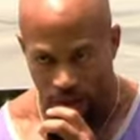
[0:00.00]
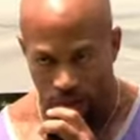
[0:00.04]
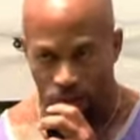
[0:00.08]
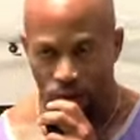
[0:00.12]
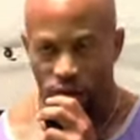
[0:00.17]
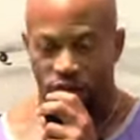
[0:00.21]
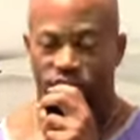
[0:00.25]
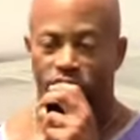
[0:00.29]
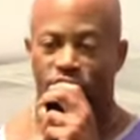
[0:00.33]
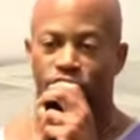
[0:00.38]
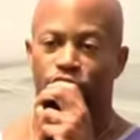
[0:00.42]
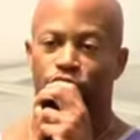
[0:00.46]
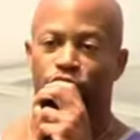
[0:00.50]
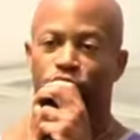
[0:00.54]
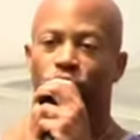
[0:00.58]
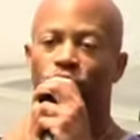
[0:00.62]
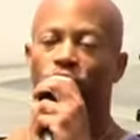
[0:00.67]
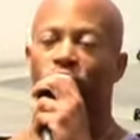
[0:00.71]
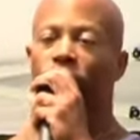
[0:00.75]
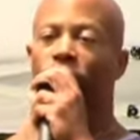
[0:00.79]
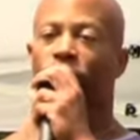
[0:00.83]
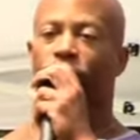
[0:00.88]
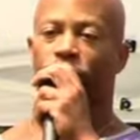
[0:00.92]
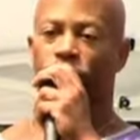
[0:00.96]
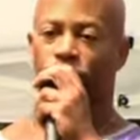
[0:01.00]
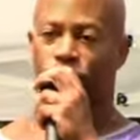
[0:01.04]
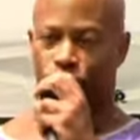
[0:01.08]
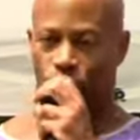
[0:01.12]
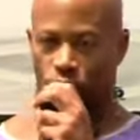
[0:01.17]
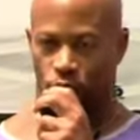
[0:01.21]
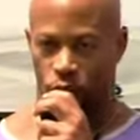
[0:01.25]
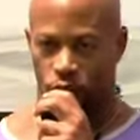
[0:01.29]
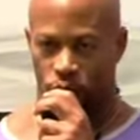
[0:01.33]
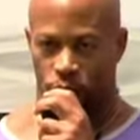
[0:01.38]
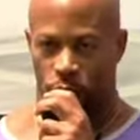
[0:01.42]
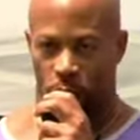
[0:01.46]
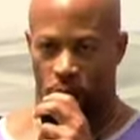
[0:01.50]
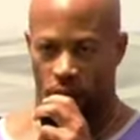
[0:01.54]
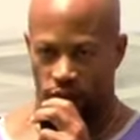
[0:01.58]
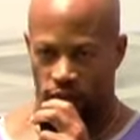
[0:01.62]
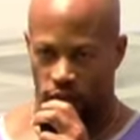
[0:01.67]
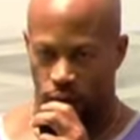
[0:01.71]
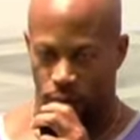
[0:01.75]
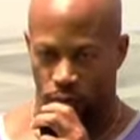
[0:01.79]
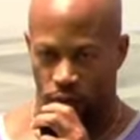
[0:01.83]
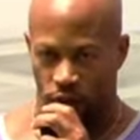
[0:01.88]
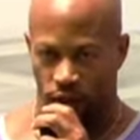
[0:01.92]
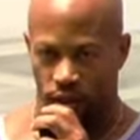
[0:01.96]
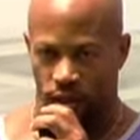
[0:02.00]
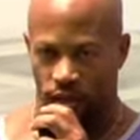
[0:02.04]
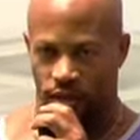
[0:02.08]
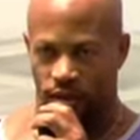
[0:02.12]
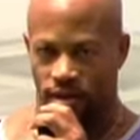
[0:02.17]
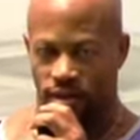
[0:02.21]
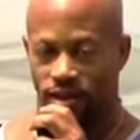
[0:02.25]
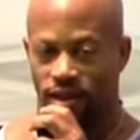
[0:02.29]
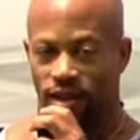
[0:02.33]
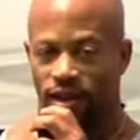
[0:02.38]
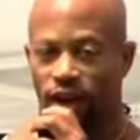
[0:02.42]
because your health is your responsibility.